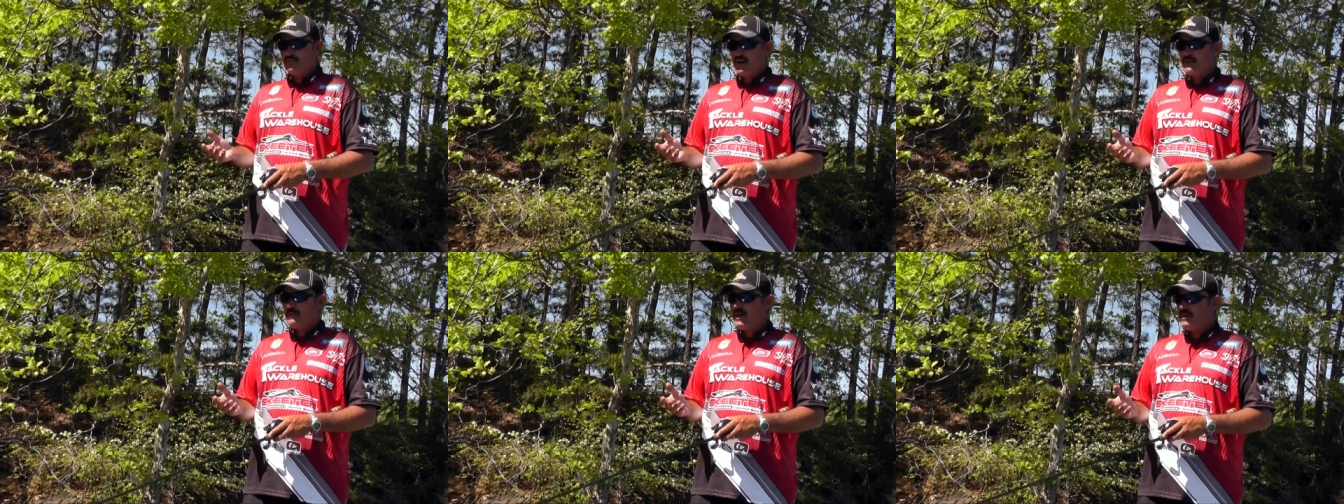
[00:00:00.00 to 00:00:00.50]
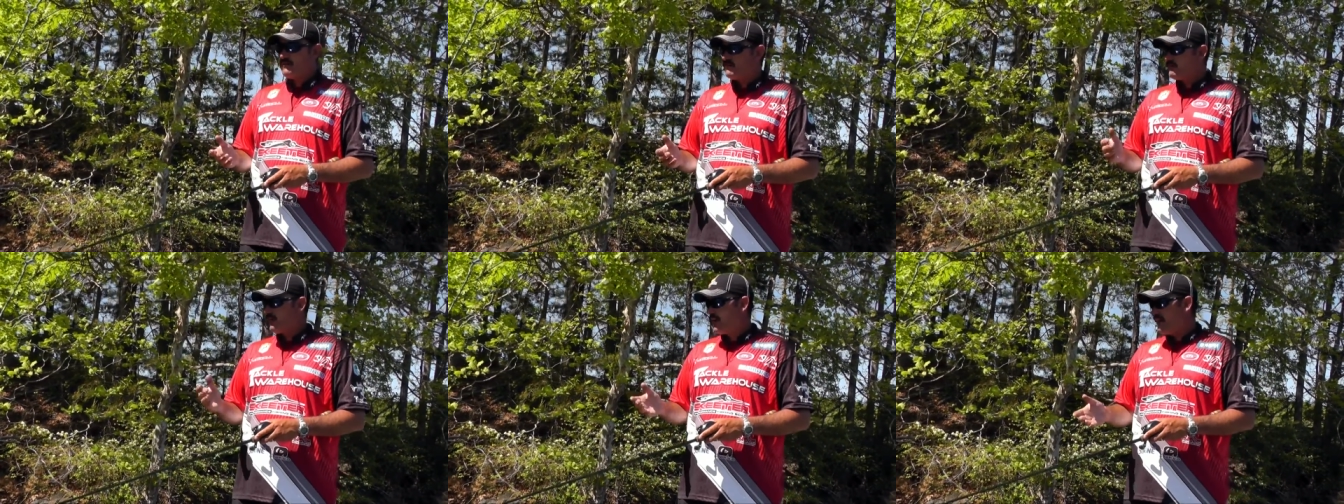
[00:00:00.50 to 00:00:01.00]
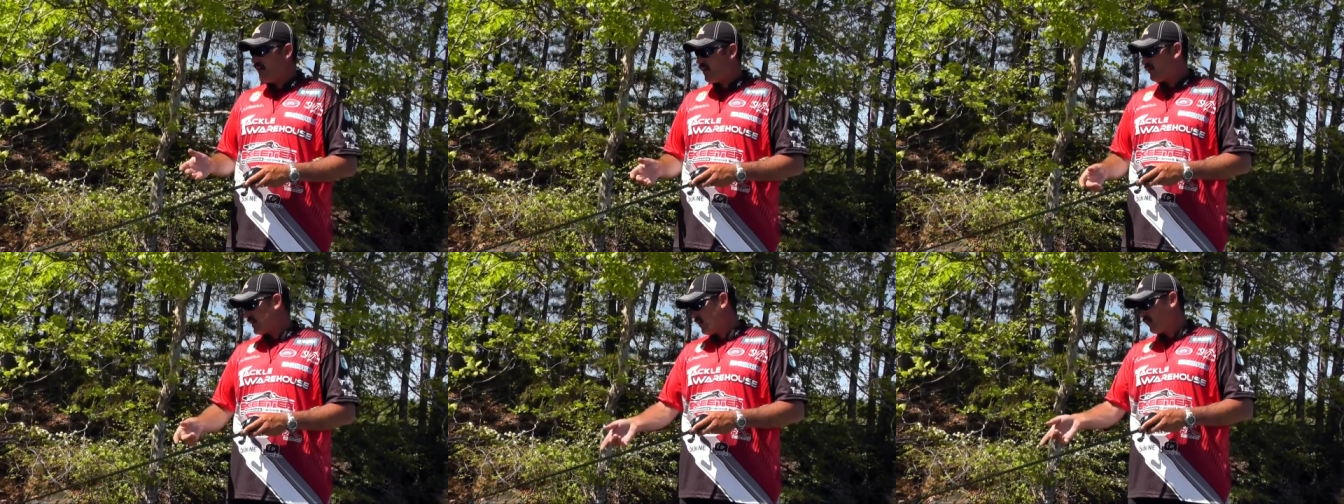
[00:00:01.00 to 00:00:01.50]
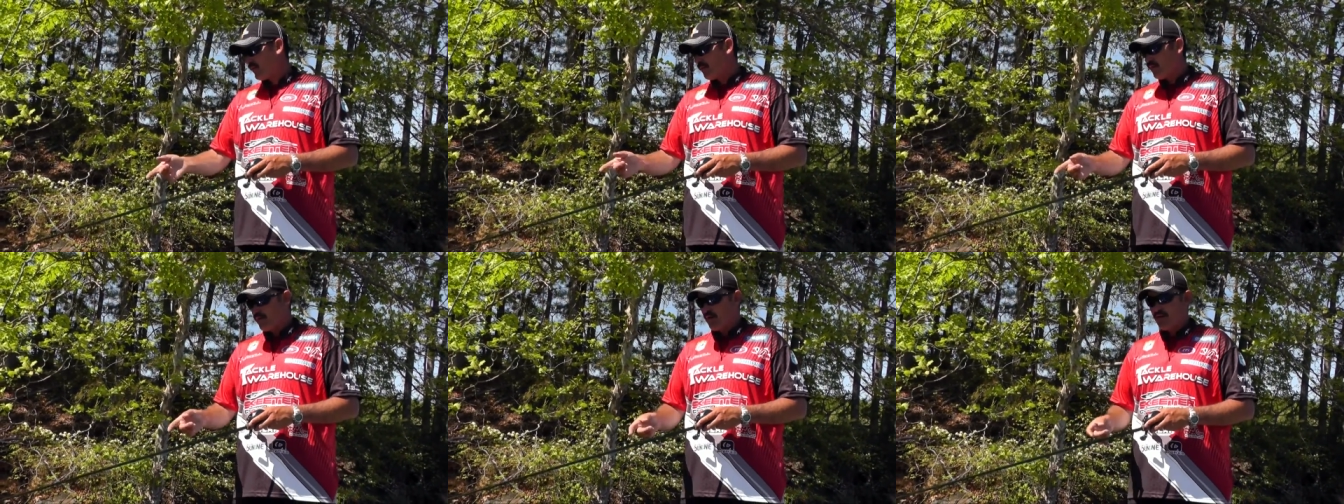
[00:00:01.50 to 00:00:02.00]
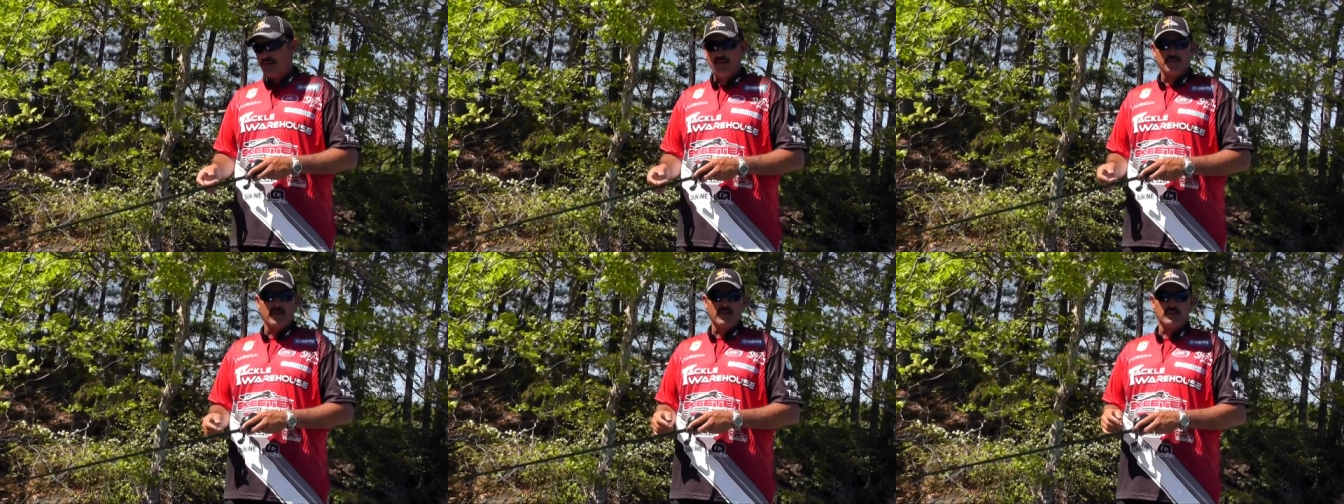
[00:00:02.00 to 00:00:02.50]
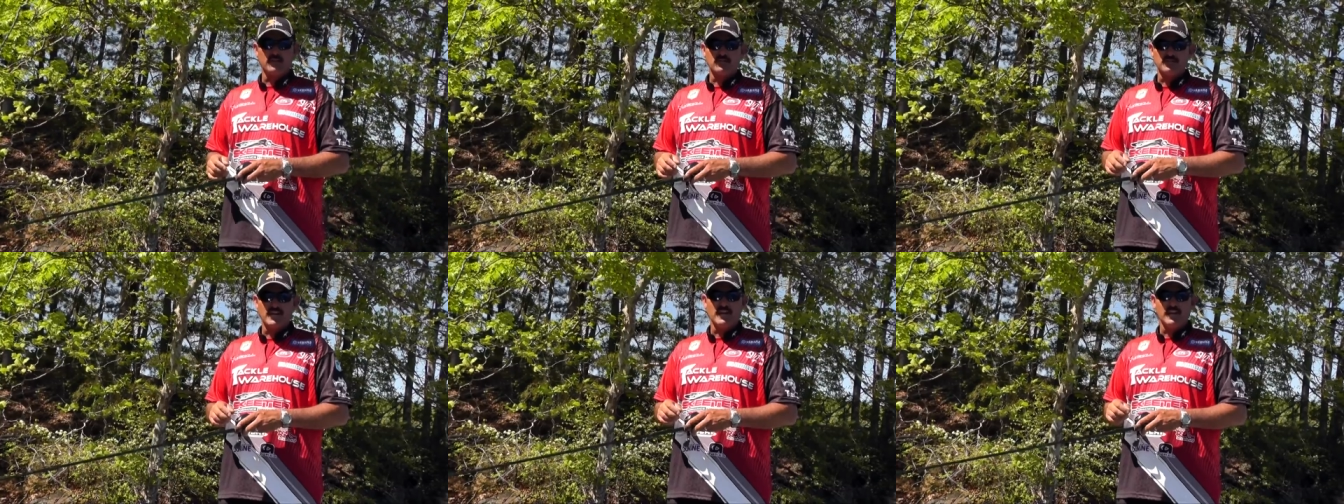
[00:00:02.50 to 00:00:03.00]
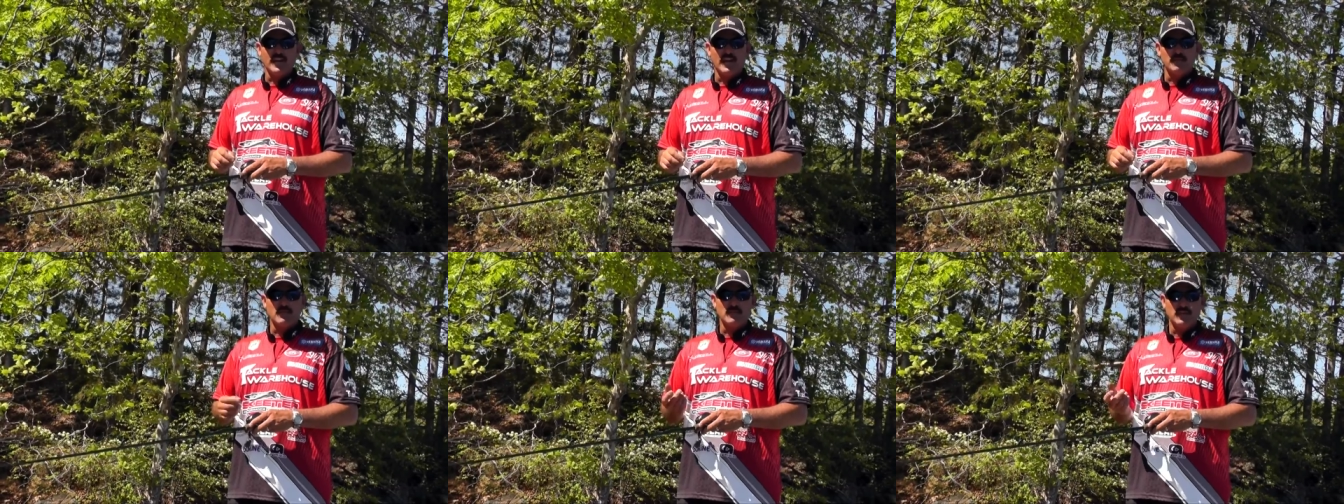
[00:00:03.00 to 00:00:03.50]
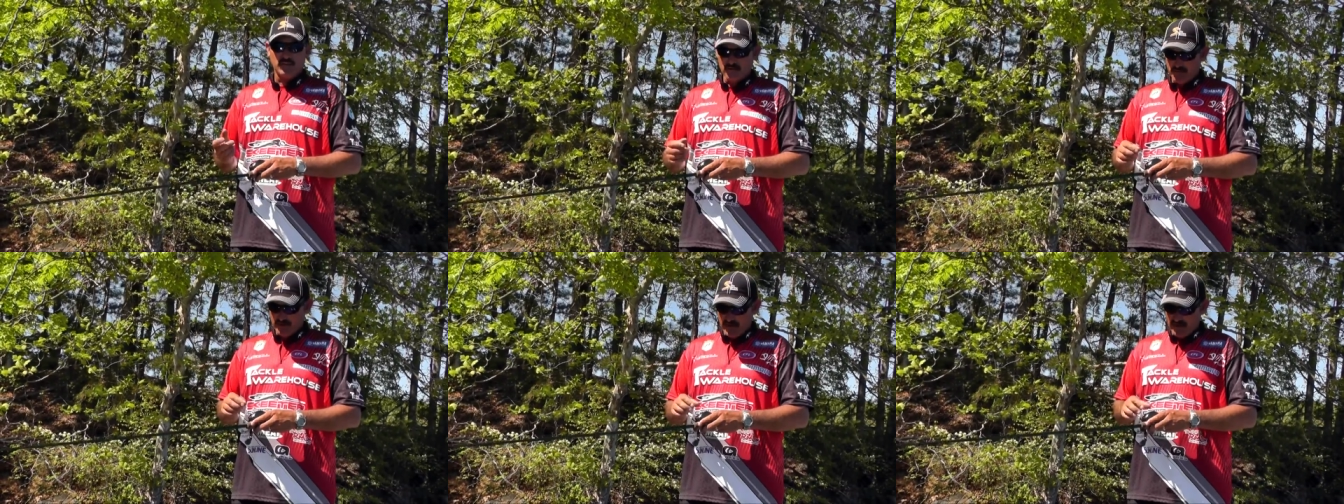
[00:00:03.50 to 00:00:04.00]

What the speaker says: a crankbait right now and I want to put on a little shaky head, maybe a little bit